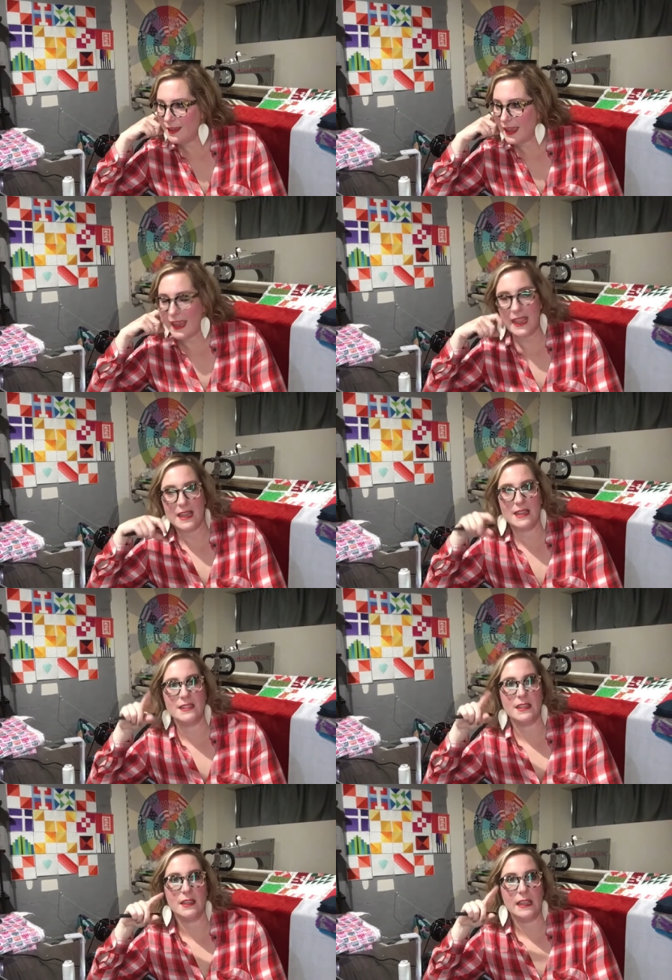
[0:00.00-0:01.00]
And
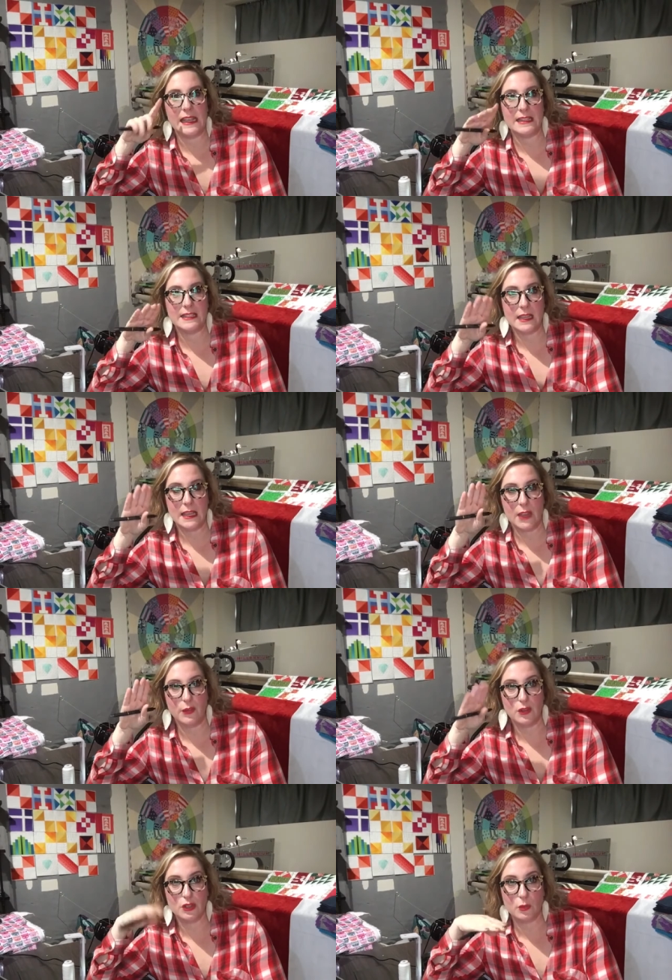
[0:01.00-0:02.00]
if
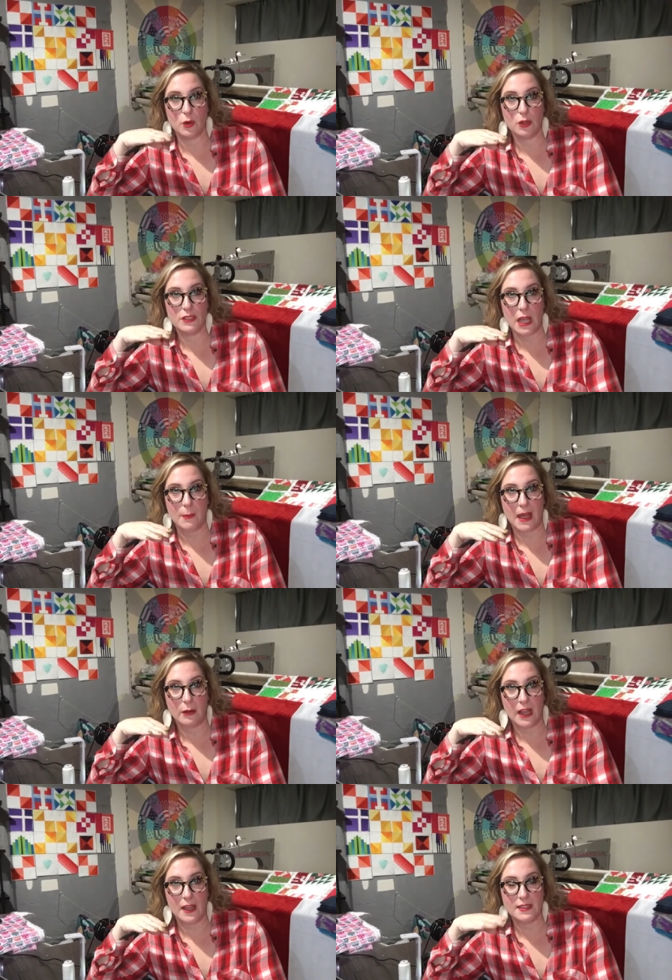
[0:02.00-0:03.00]
you scroll to
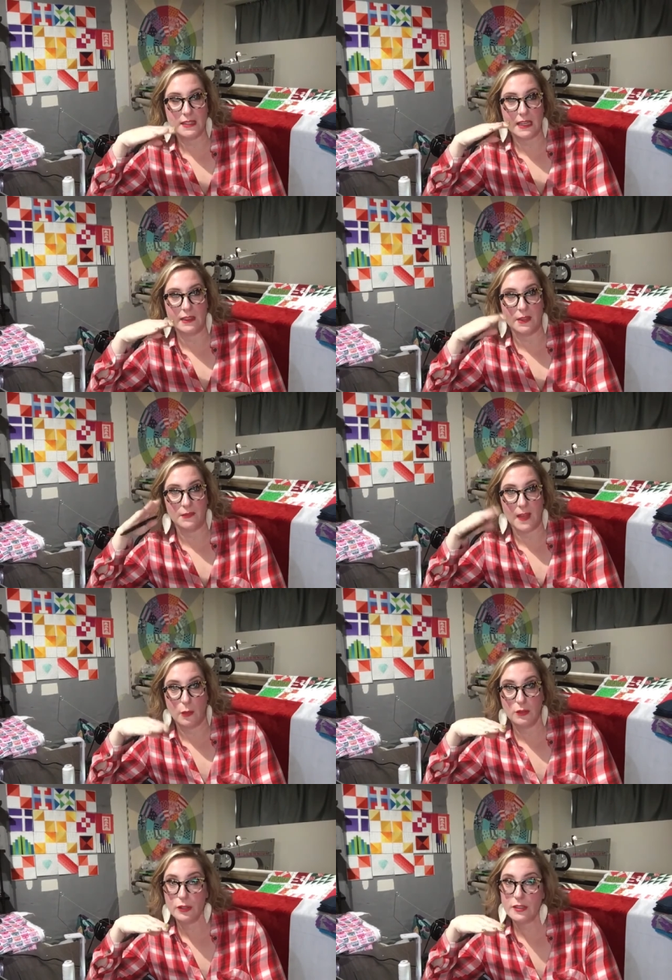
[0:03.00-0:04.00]
About Us in the
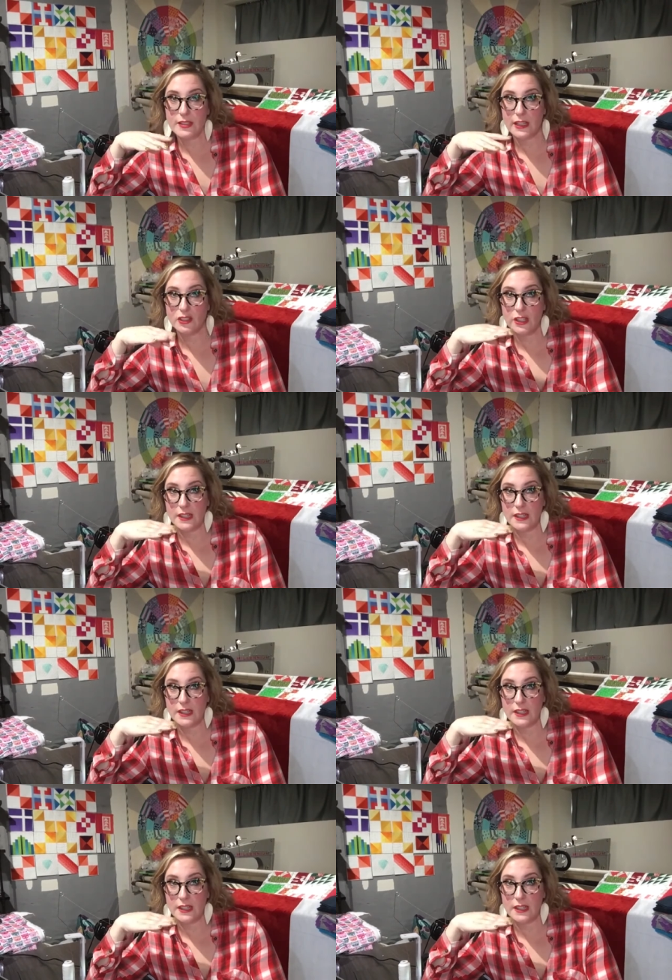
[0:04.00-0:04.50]
Founder section,